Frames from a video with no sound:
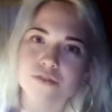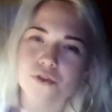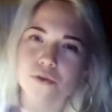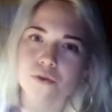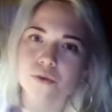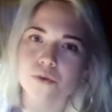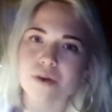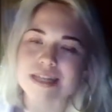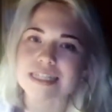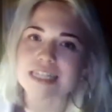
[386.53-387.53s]
a few
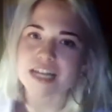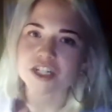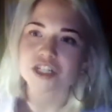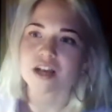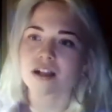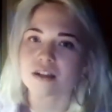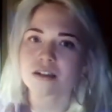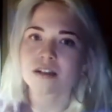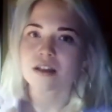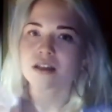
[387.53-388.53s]
essential